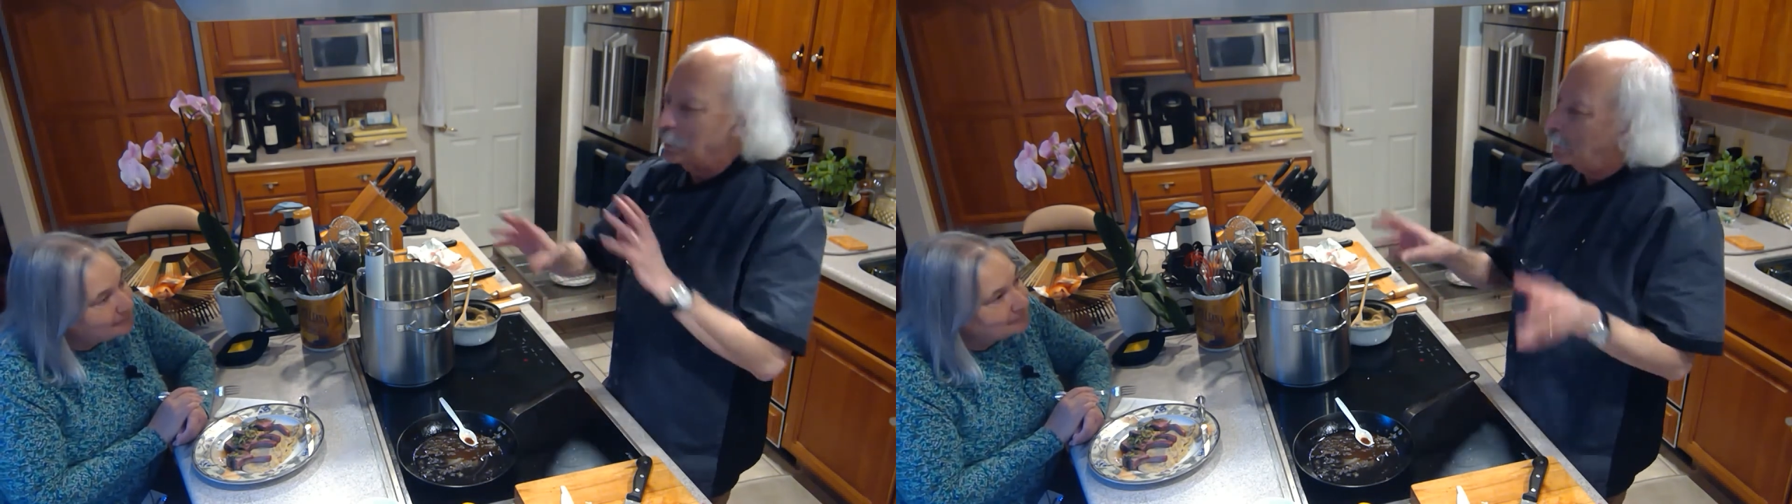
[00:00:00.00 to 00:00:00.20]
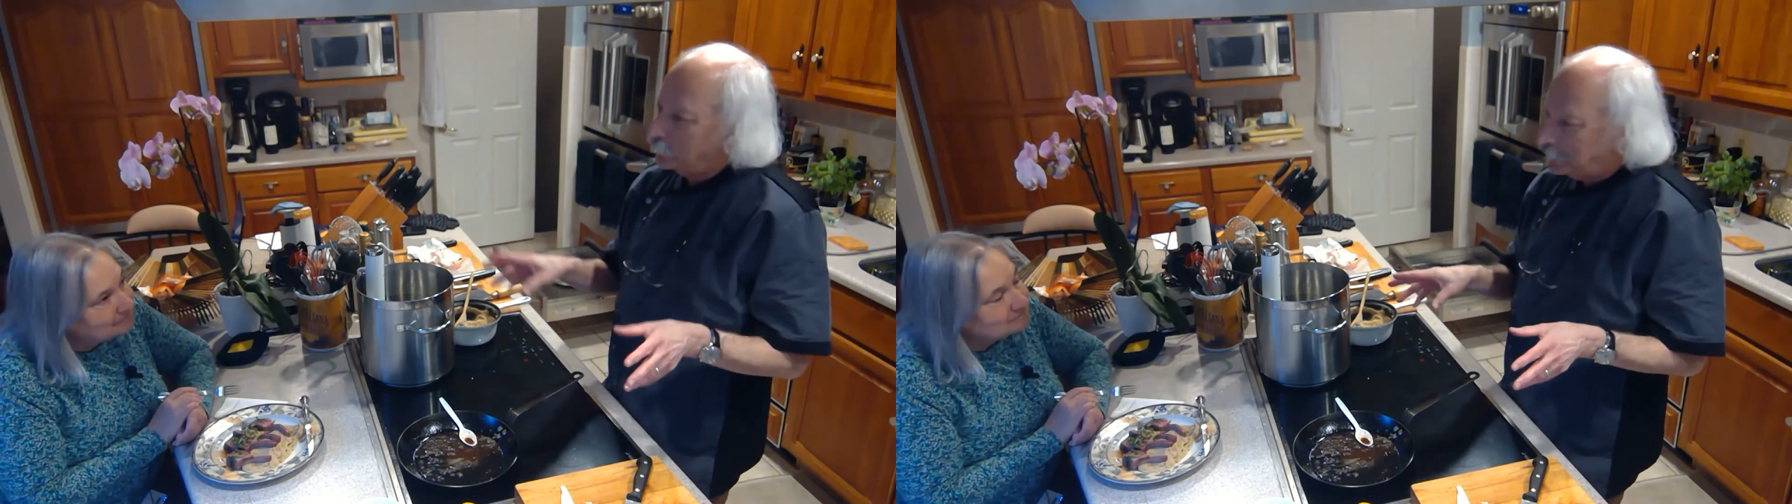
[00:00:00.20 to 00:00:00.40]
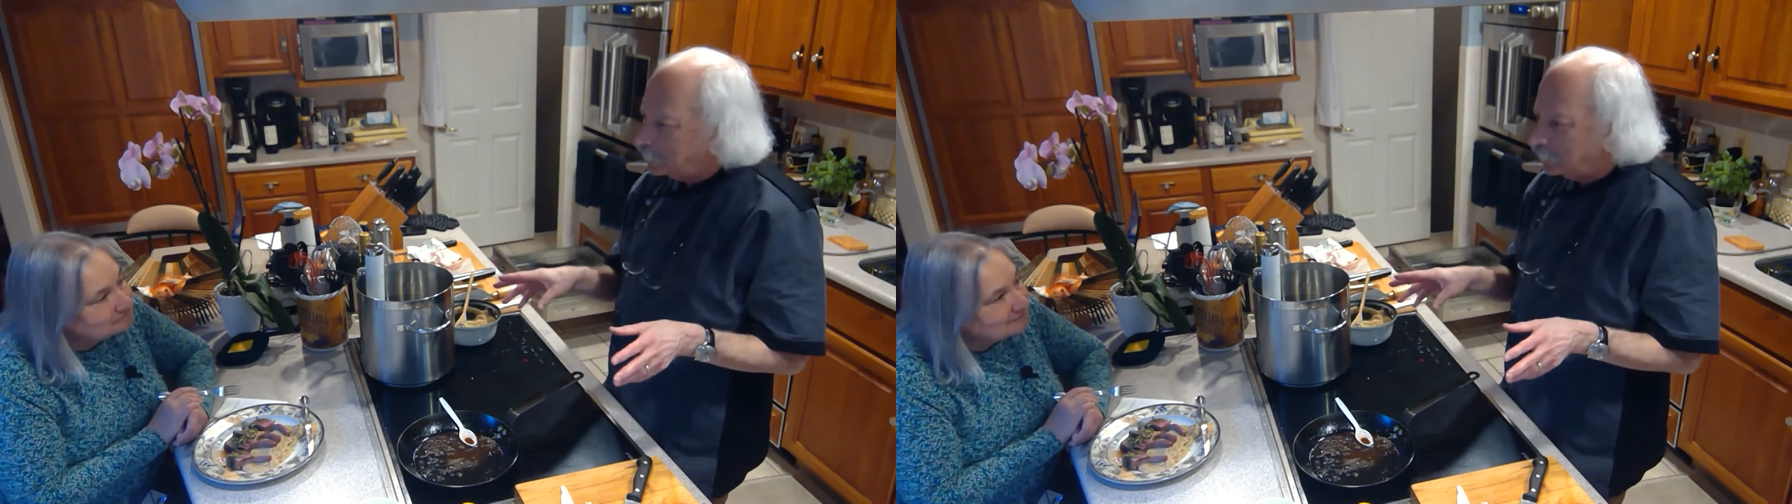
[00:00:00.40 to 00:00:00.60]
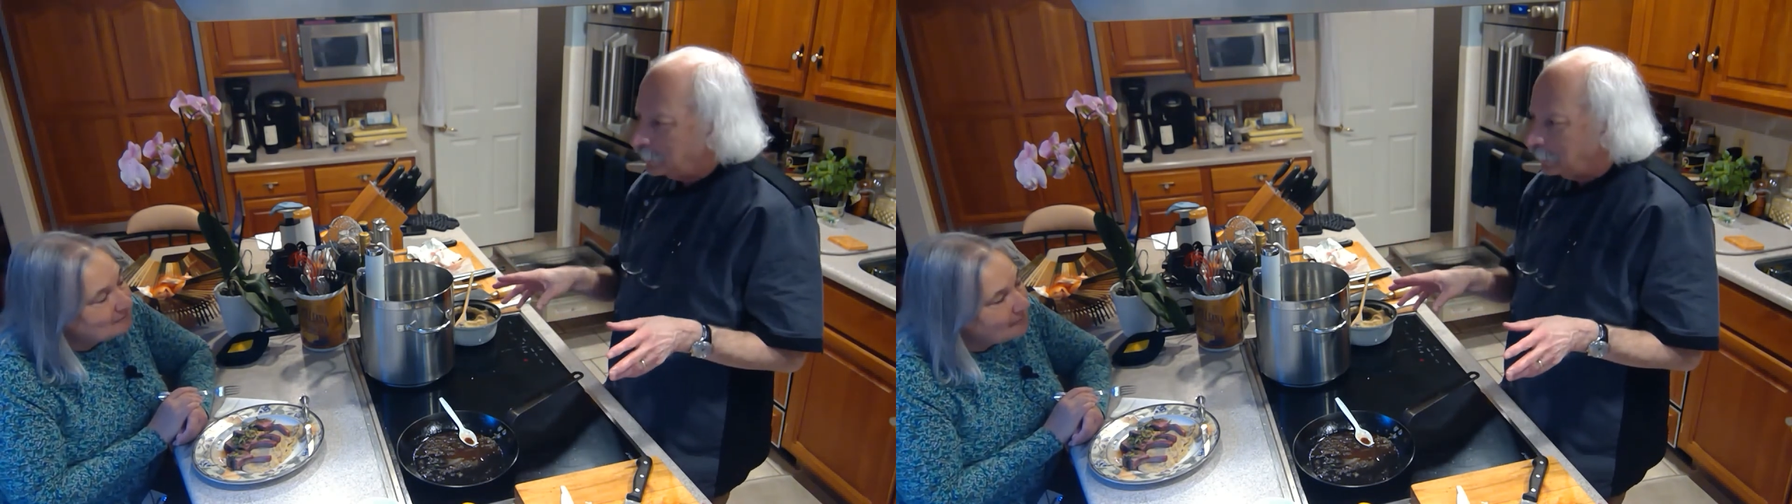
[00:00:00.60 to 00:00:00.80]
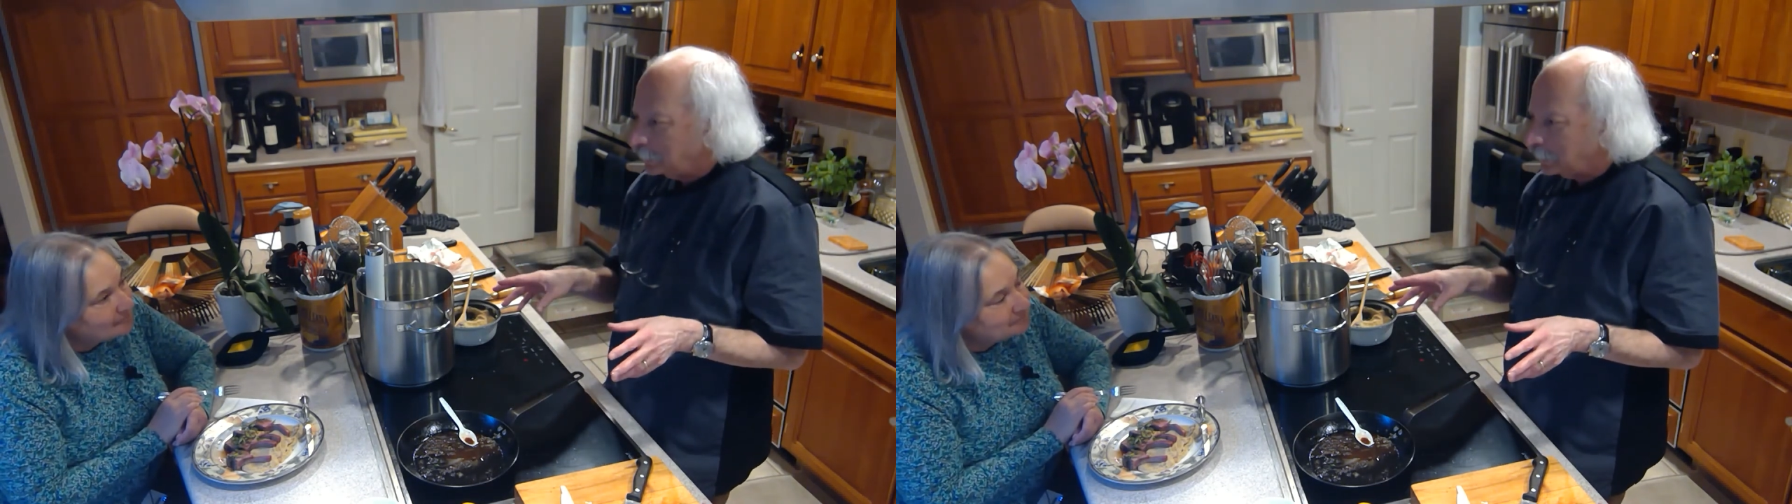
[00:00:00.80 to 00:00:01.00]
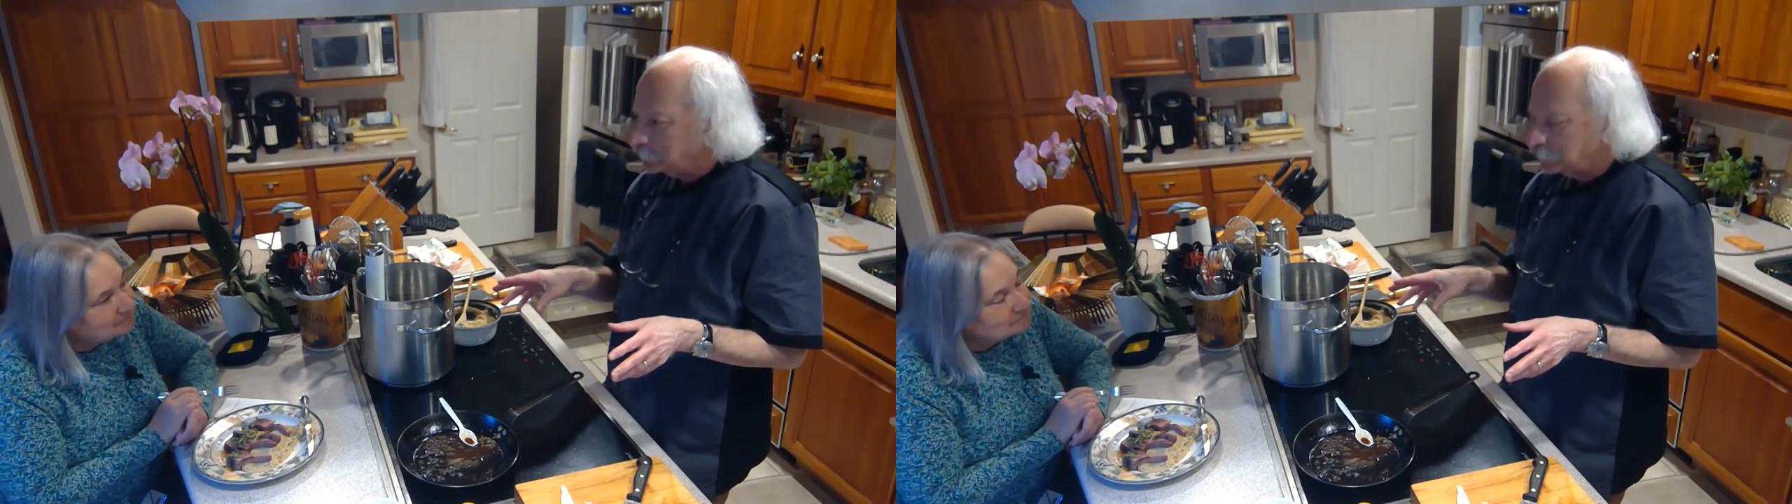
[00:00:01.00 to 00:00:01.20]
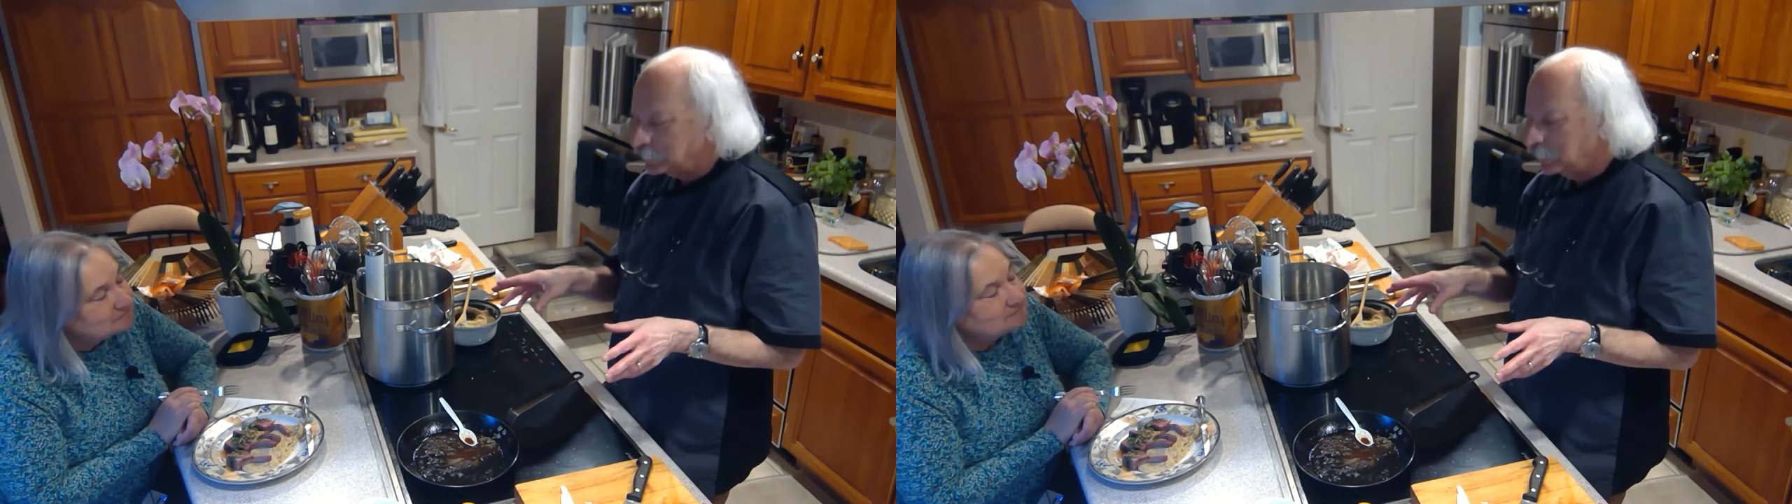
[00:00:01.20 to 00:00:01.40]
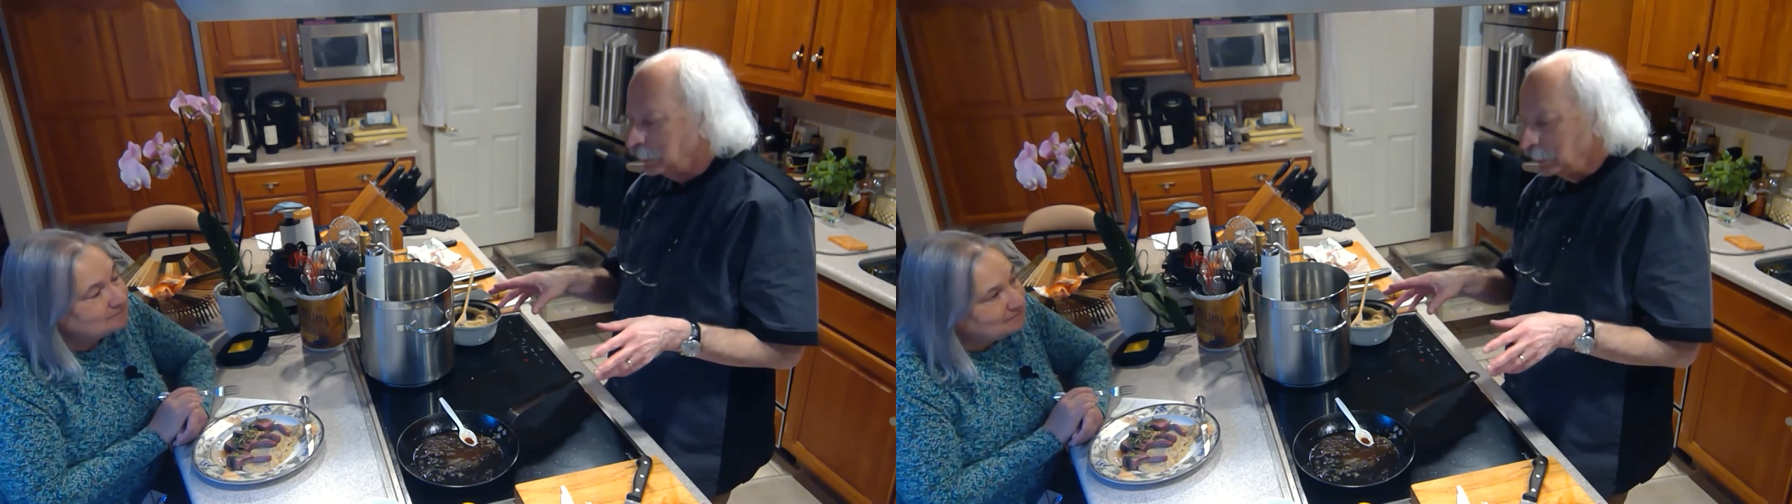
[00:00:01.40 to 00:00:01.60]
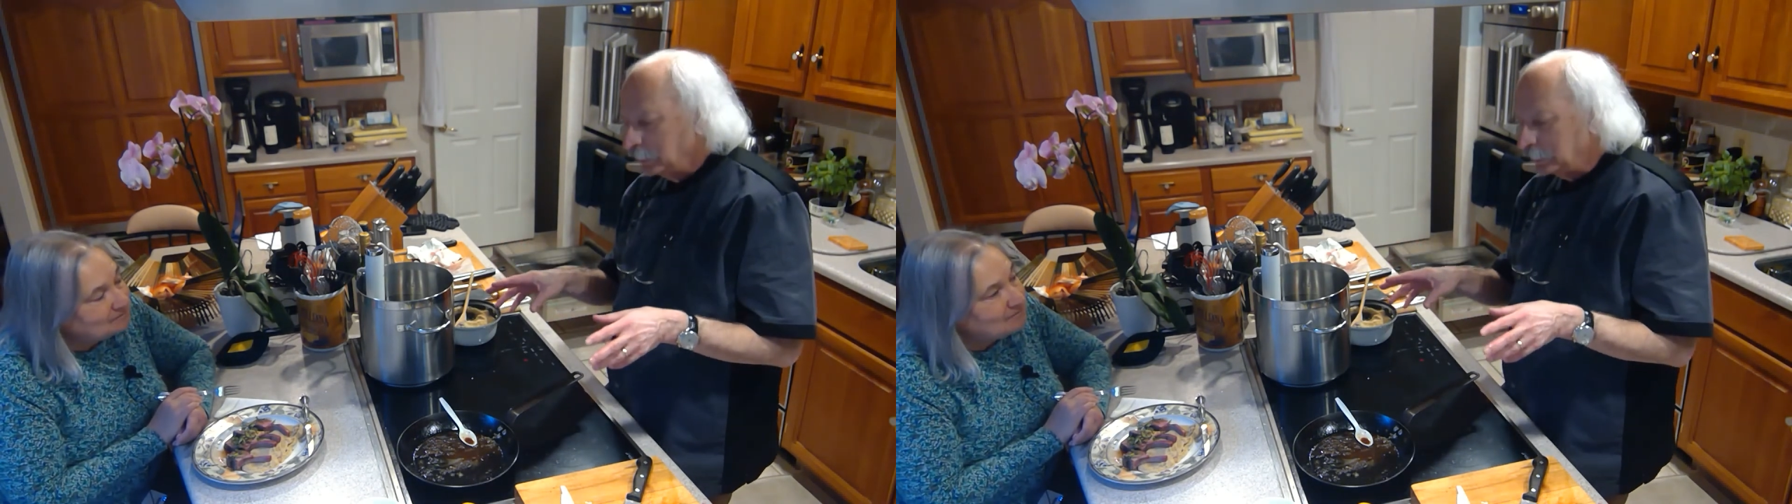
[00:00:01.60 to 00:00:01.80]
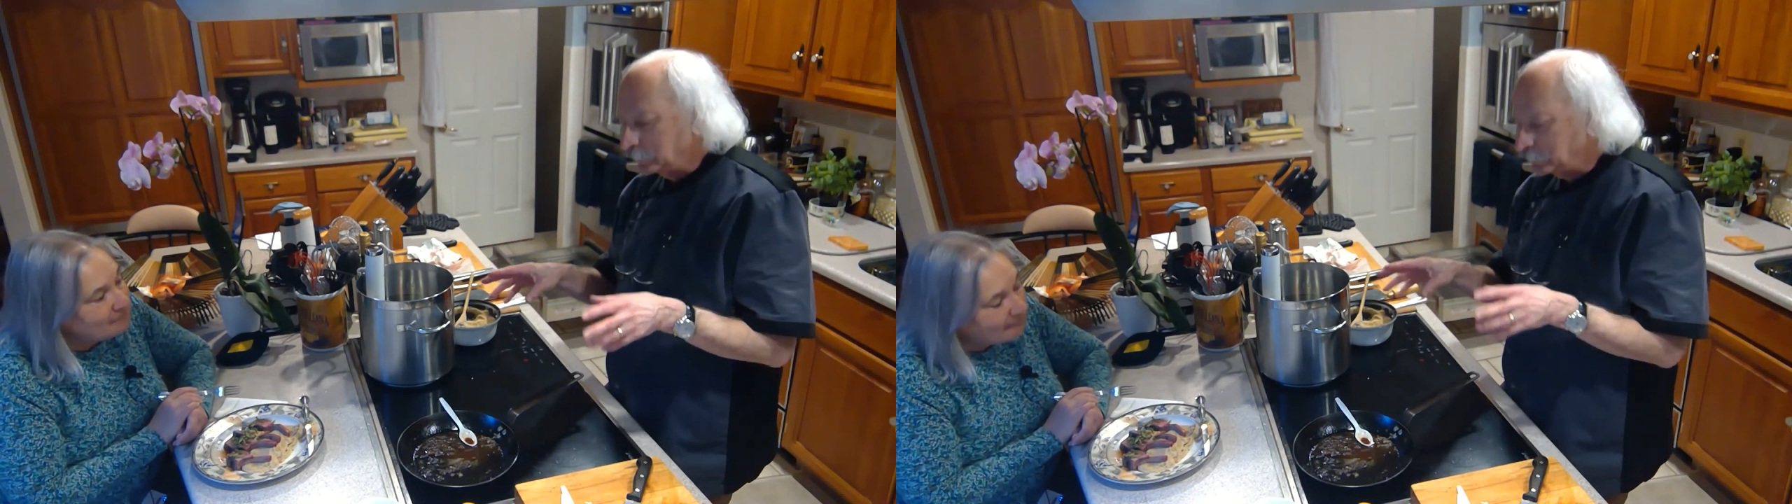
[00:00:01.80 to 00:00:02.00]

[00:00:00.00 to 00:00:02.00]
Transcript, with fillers: marinated in any acid. Mm-hmm. There